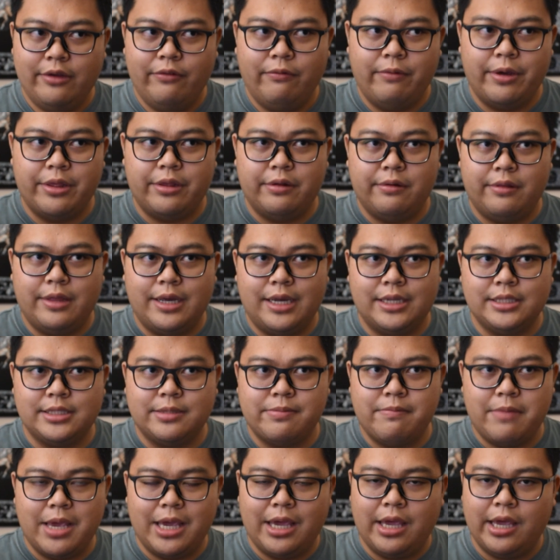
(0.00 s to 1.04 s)
whether that's
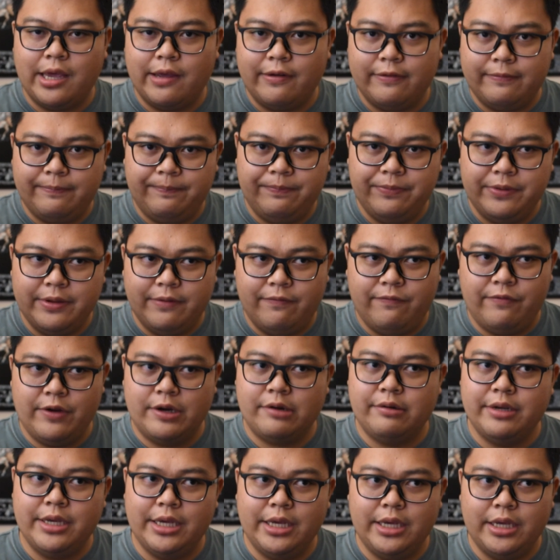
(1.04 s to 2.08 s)
making a
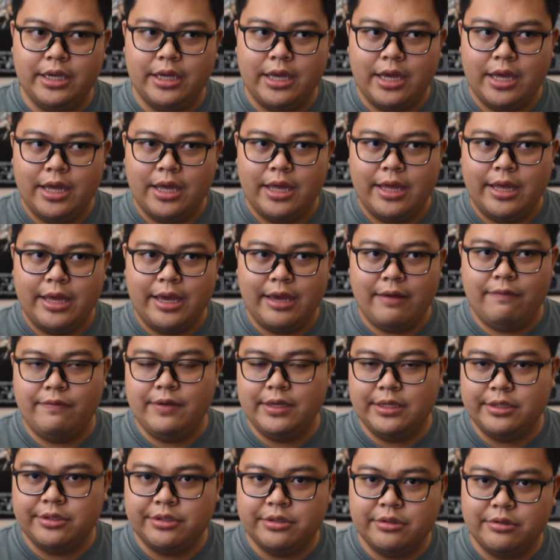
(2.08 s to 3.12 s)
very heavy